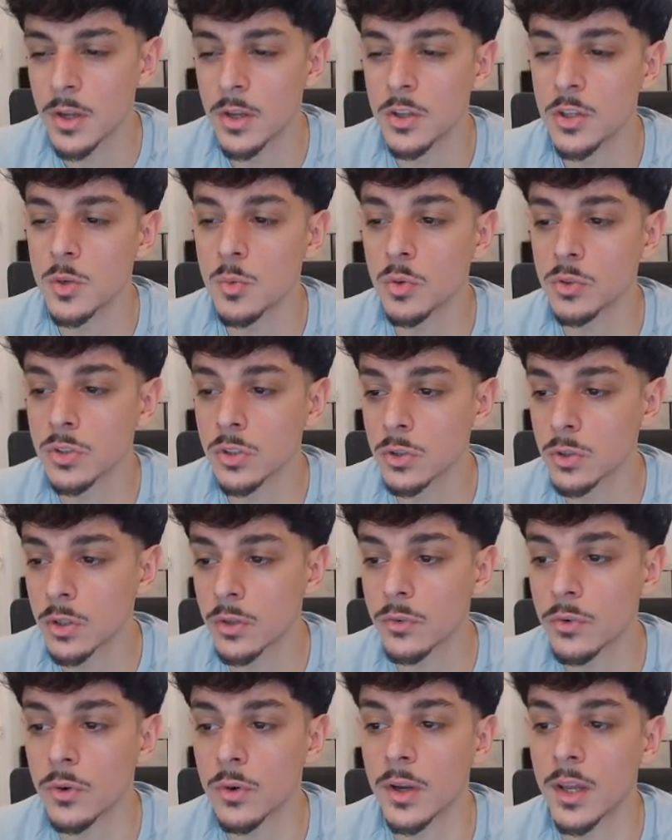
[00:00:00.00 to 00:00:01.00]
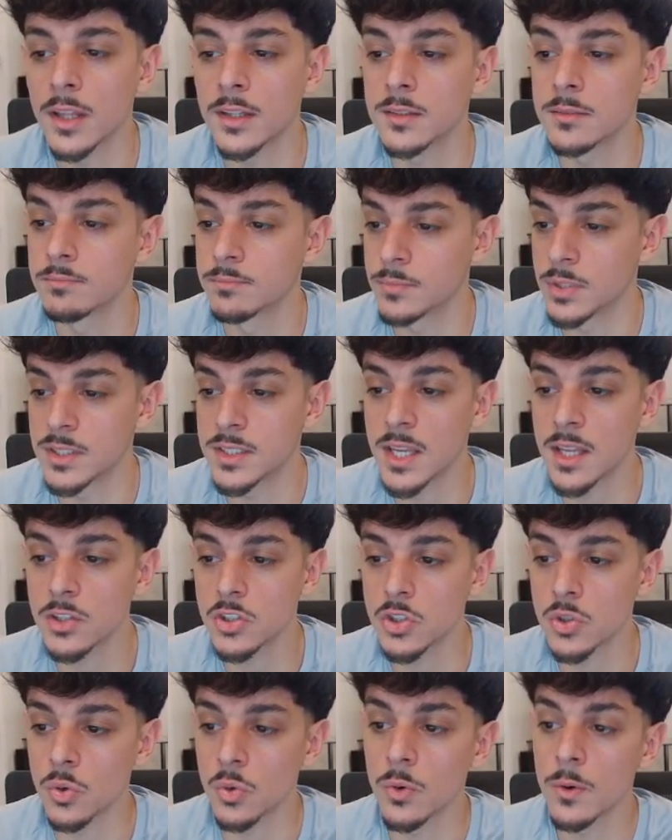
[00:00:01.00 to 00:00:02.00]
you want to look for
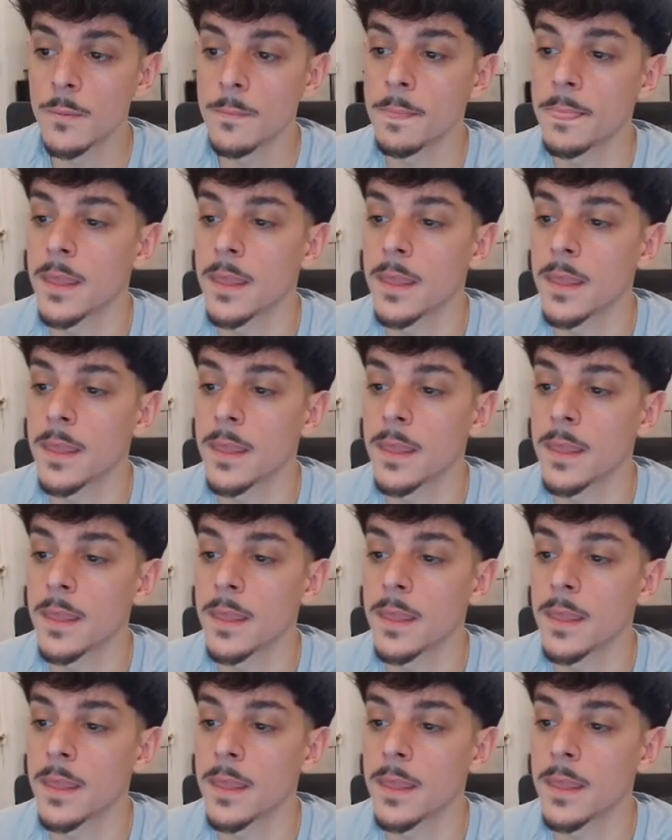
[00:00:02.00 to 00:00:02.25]
potential